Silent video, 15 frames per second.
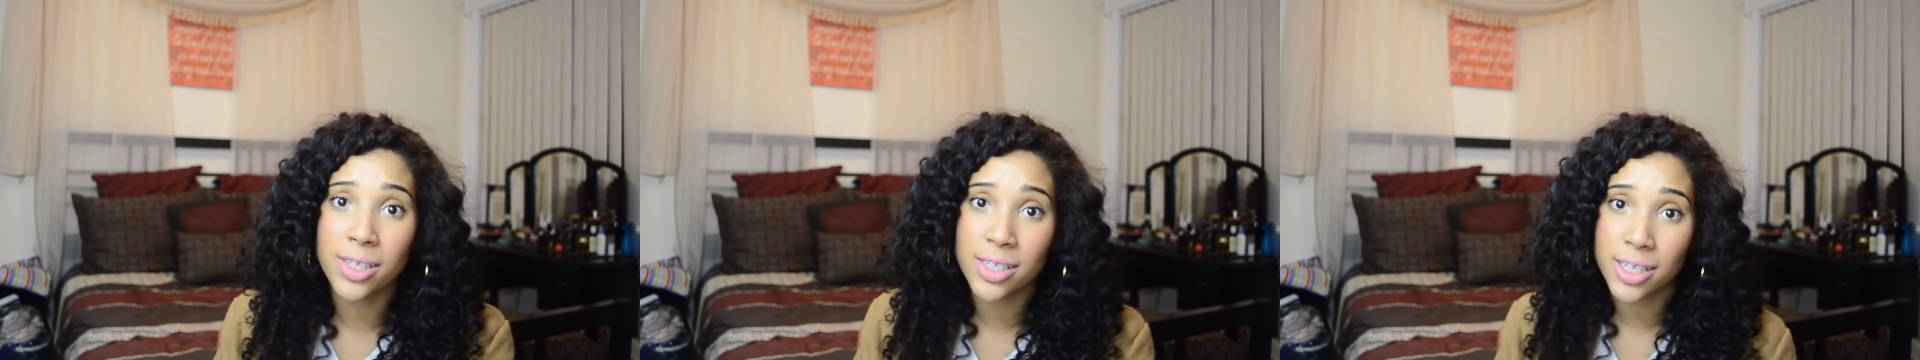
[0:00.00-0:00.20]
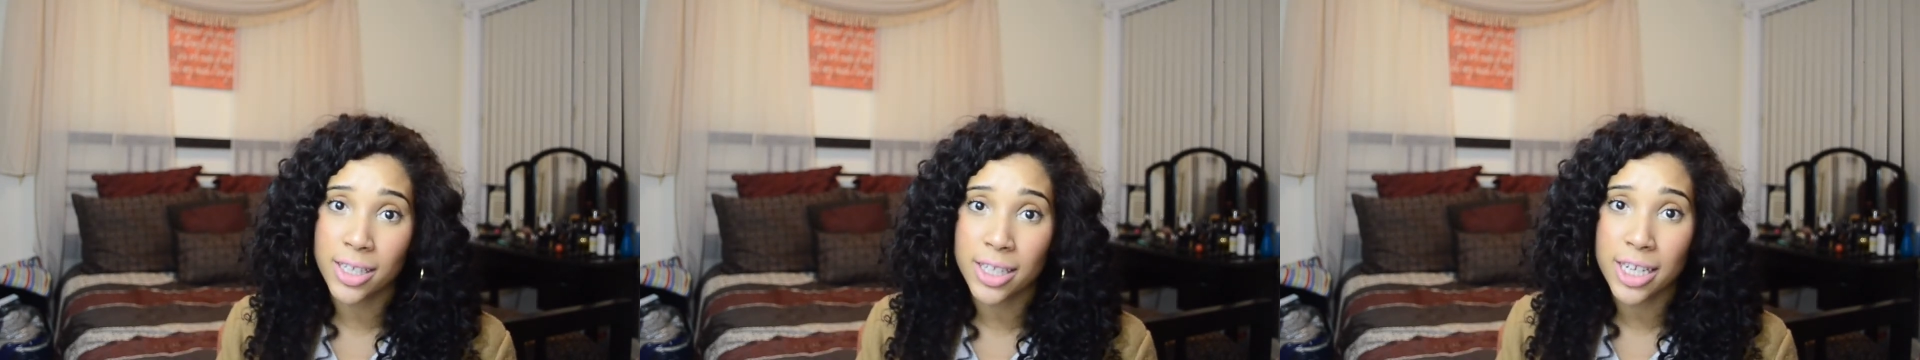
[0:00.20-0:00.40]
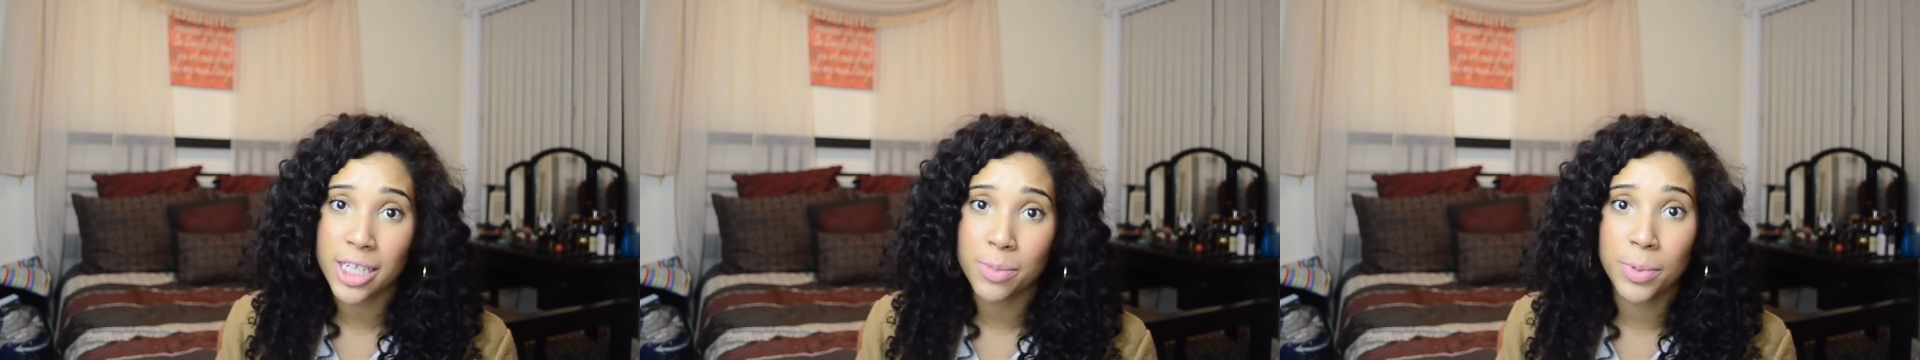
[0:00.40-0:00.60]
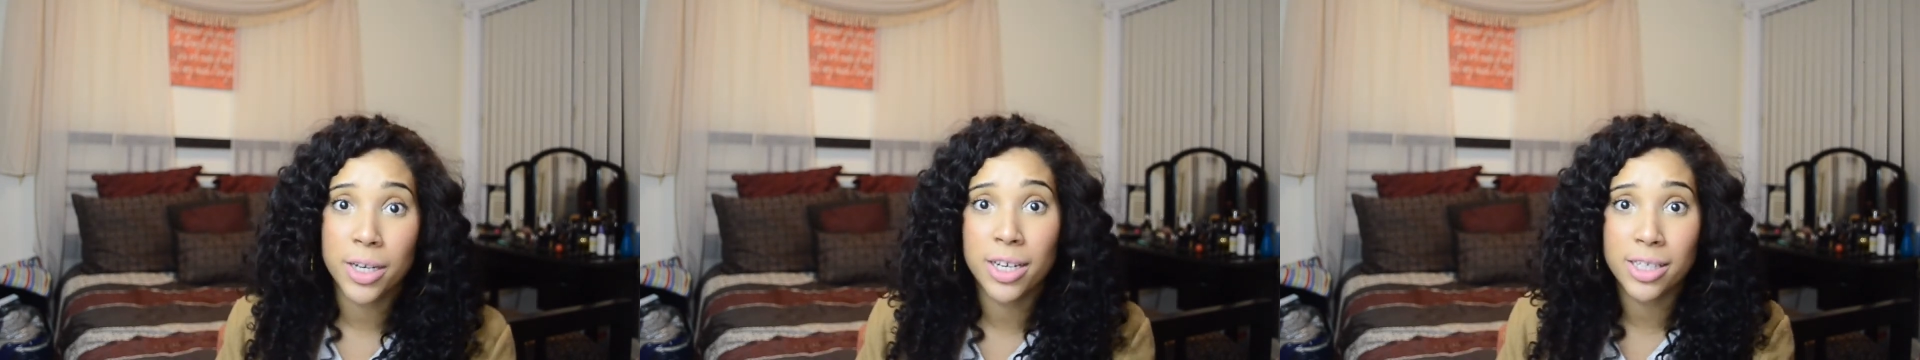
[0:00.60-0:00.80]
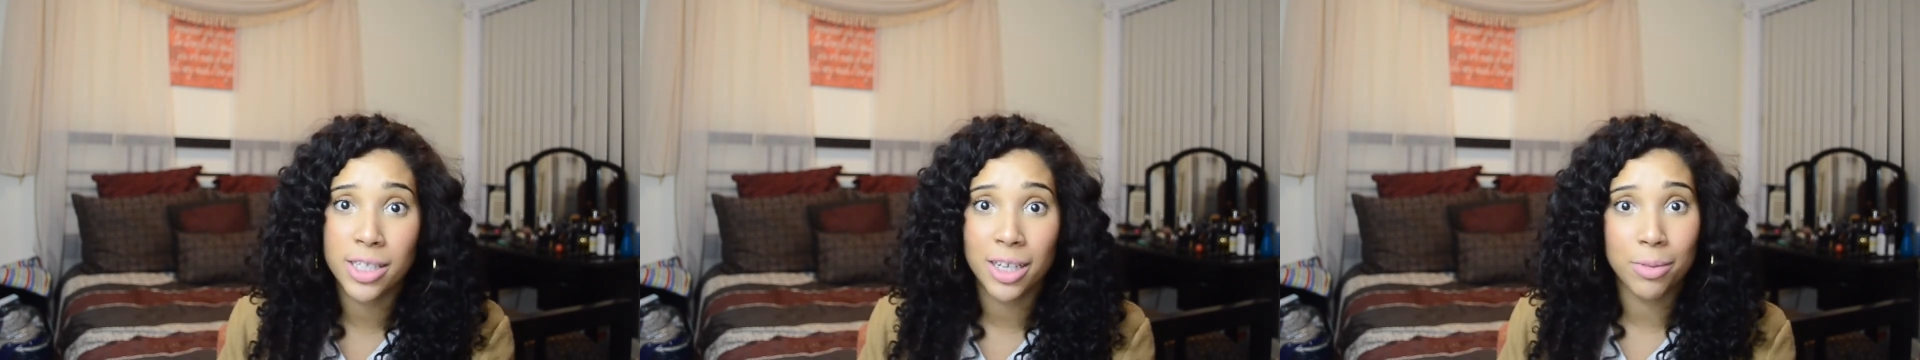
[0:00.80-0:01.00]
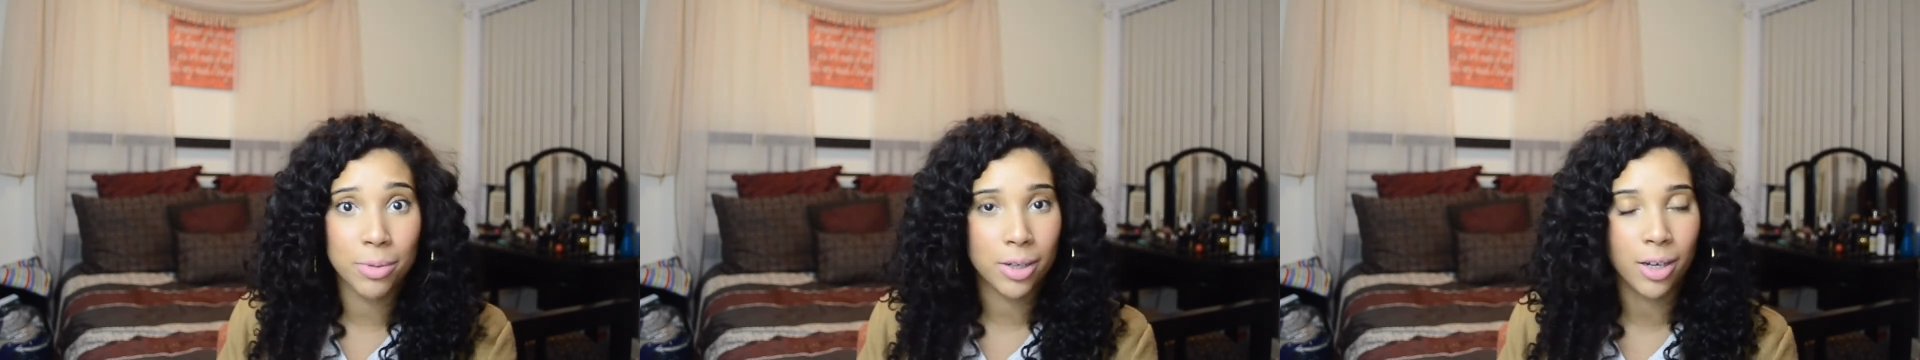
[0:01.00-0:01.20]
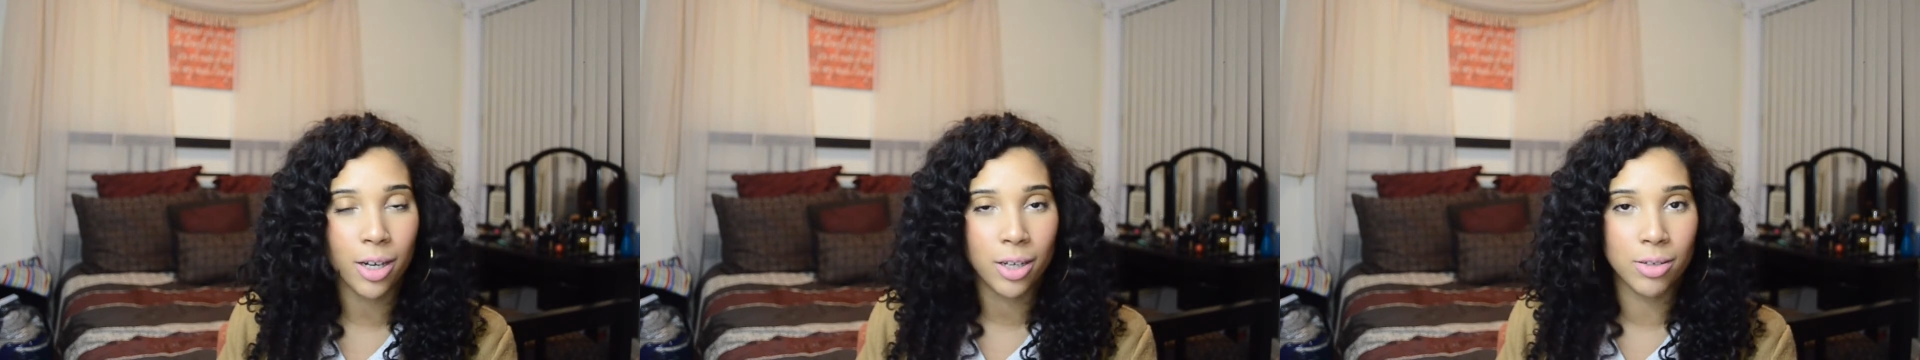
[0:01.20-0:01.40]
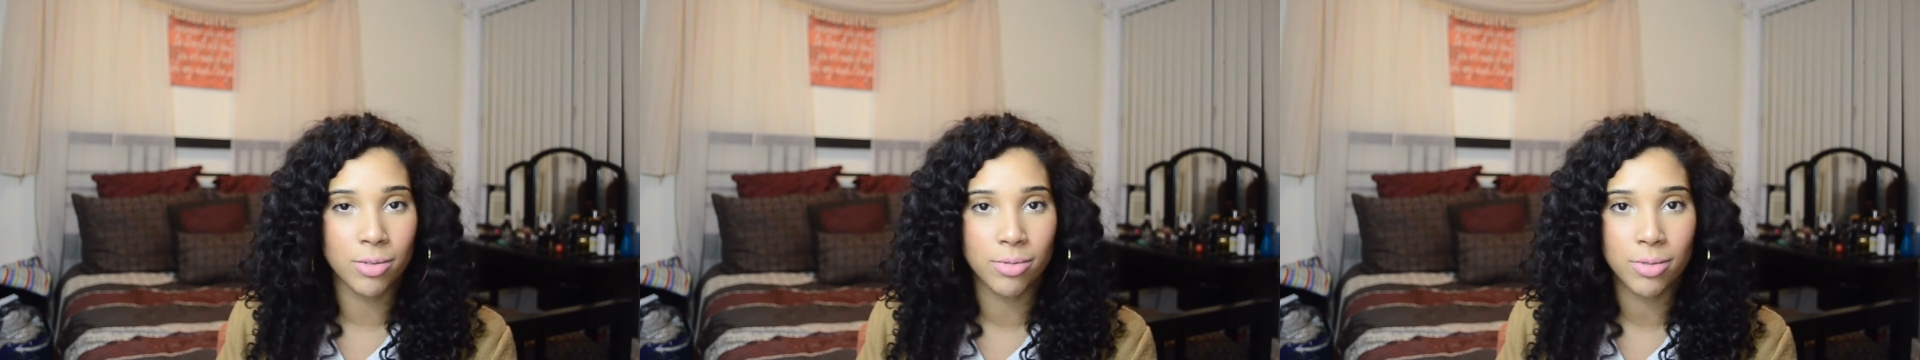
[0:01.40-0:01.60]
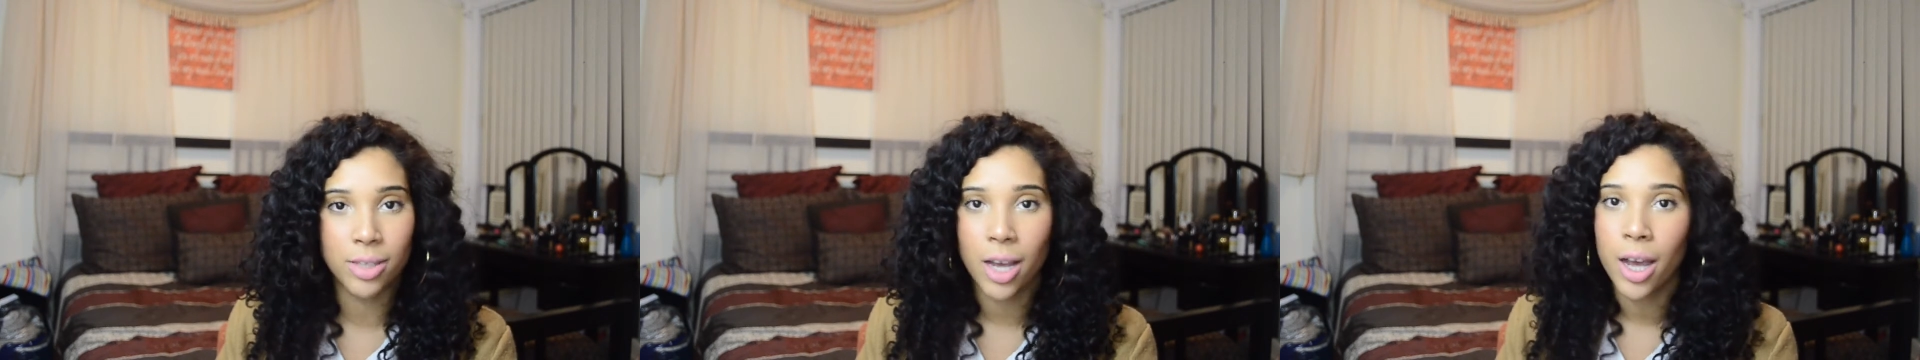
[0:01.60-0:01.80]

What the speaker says: Sundays because they were closed.